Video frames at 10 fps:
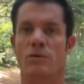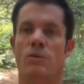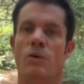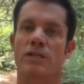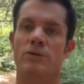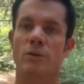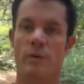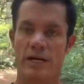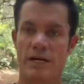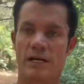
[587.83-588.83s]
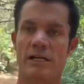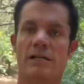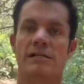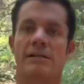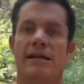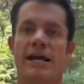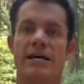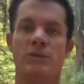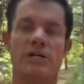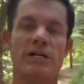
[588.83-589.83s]
what you will wear, and how
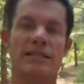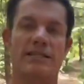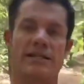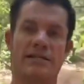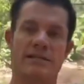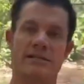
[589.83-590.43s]
you will get there,